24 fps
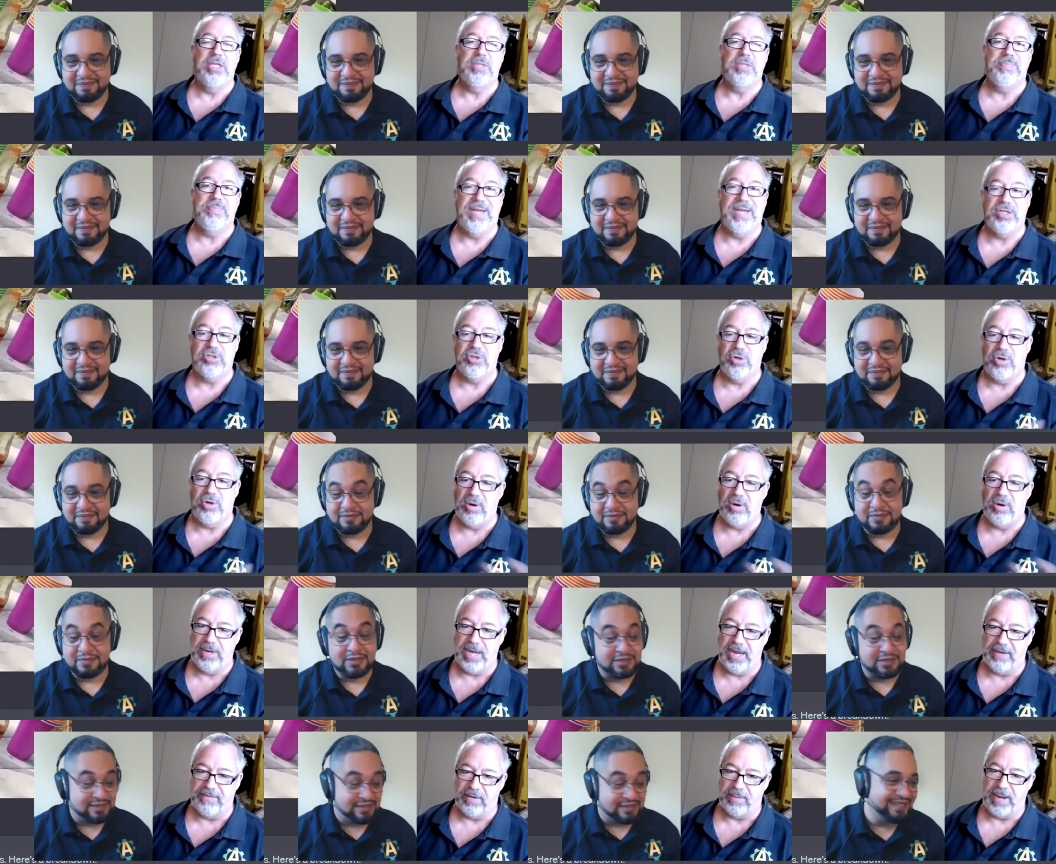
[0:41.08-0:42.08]
Speaker 1: with this picture or
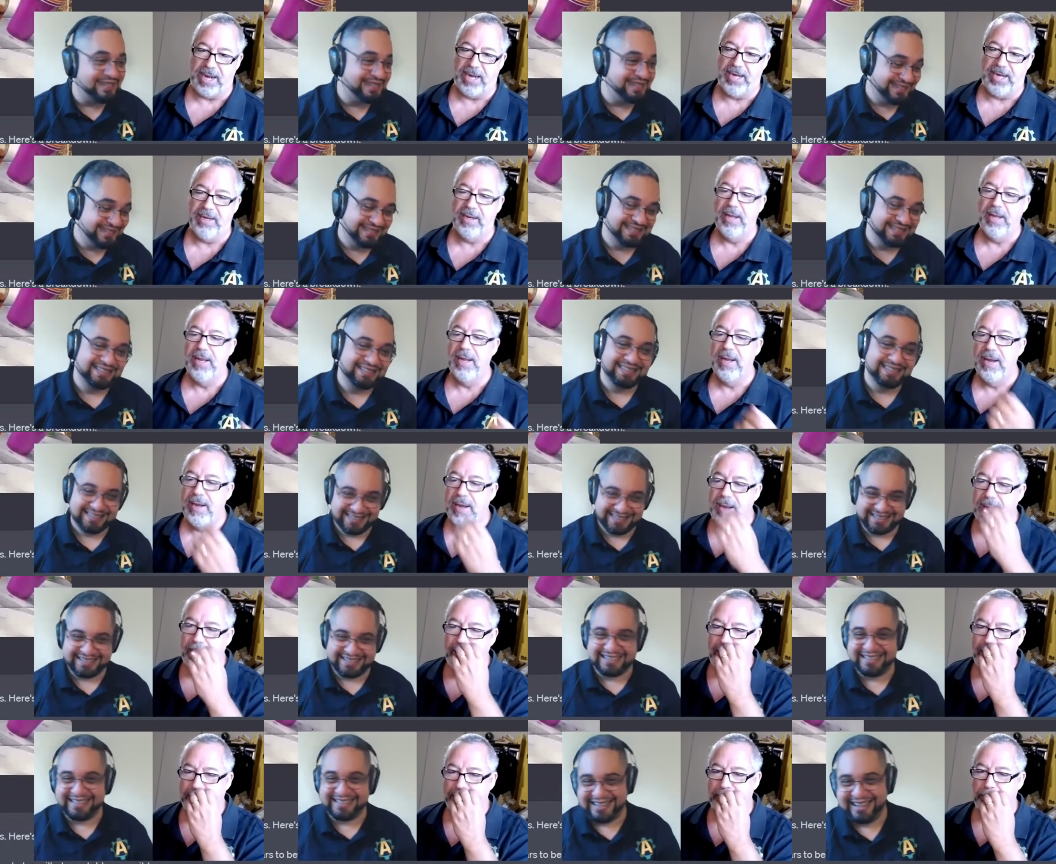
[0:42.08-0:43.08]
whatever, right?
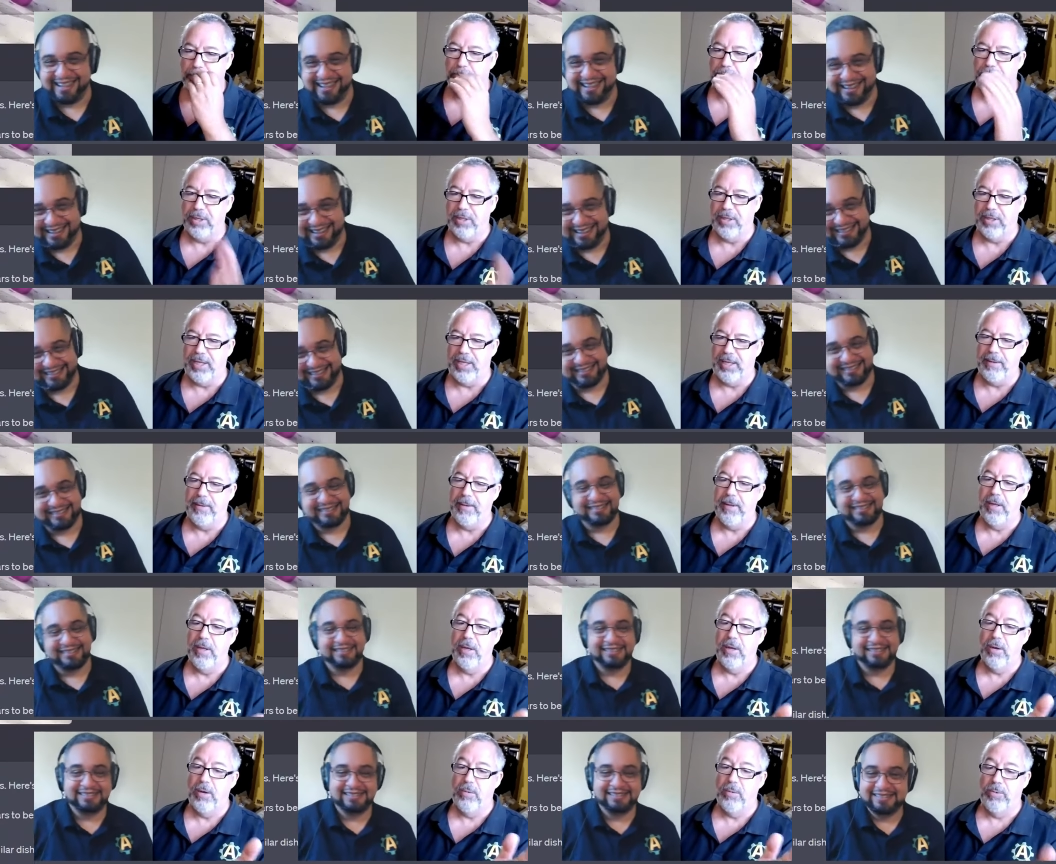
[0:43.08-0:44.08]
Um, yeah. Really,
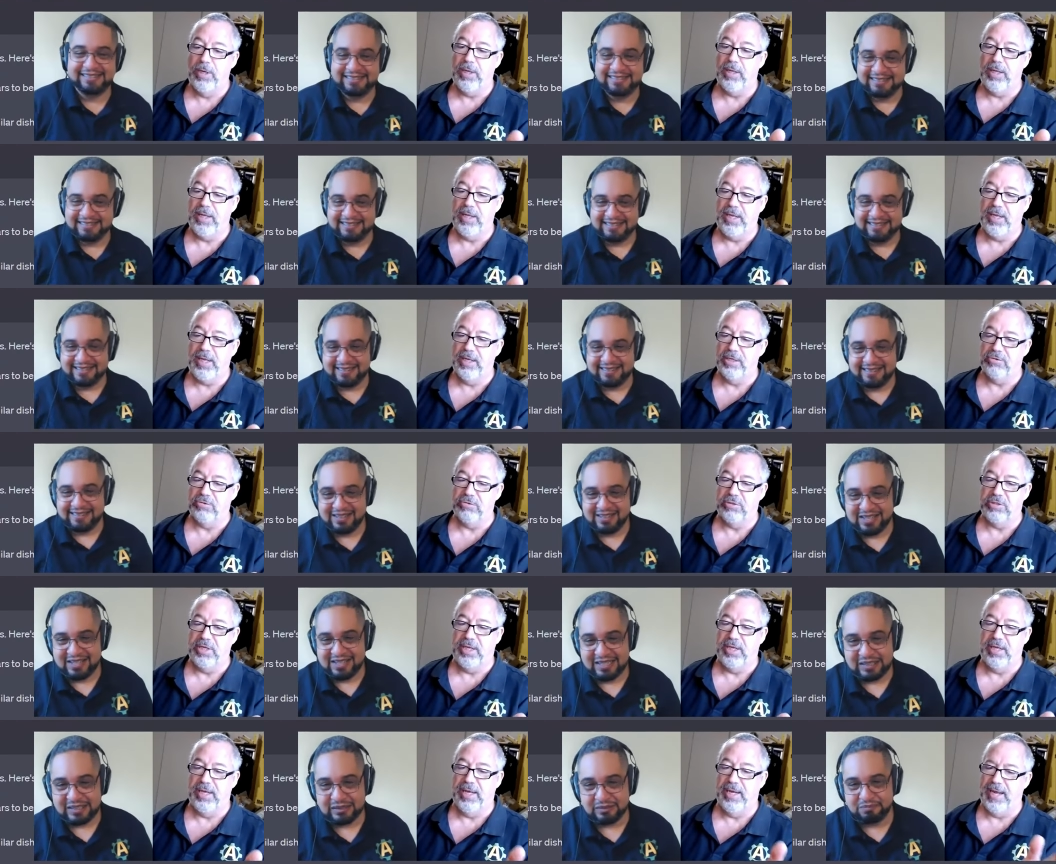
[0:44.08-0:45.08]
really
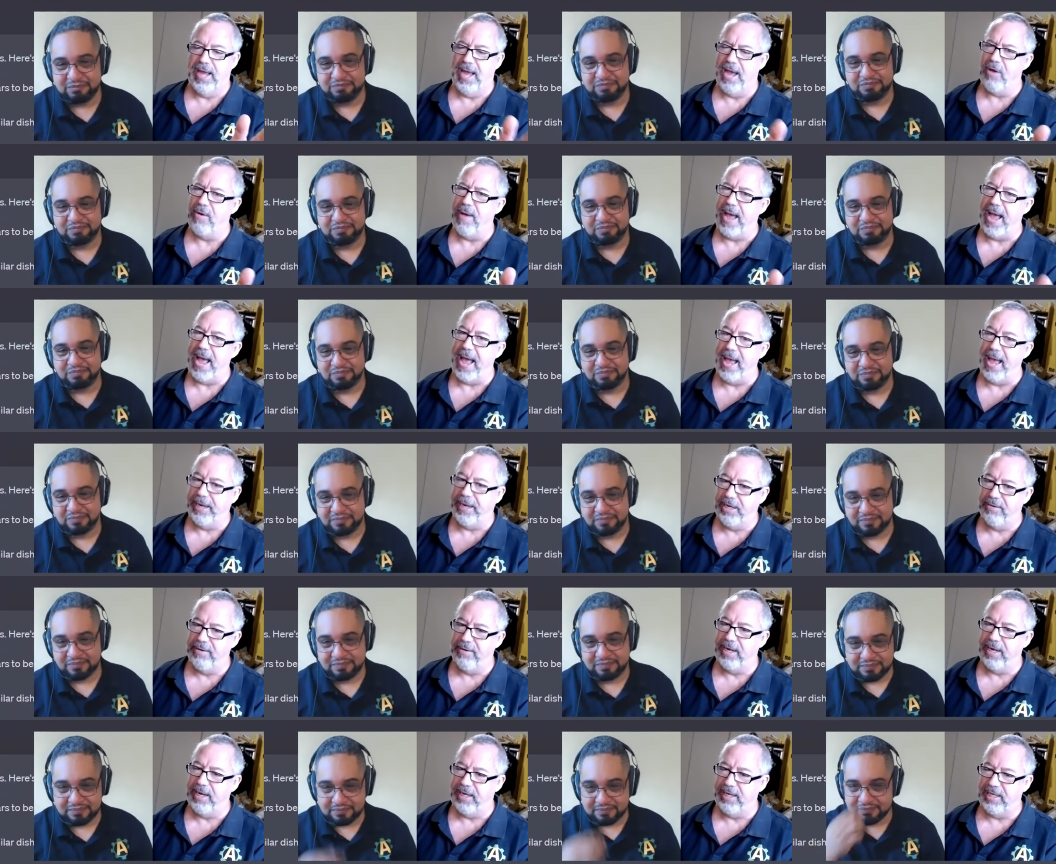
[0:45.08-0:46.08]
interesting and how
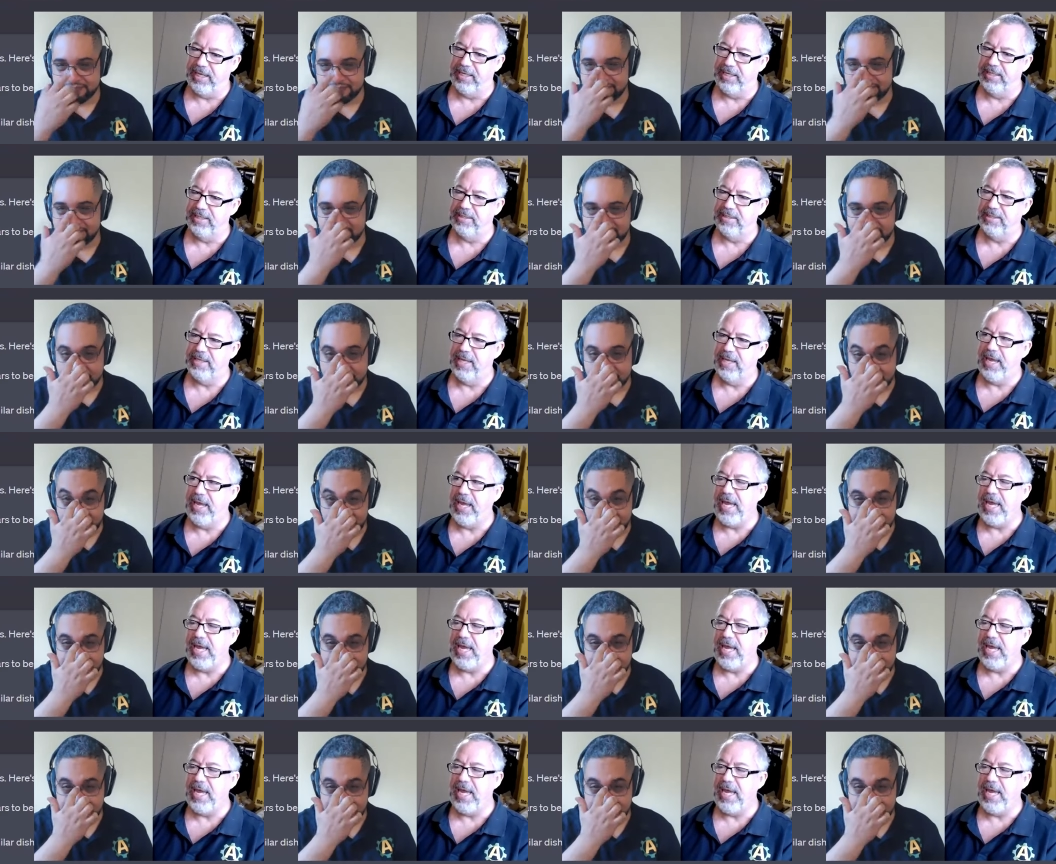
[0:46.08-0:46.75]
accurate it is.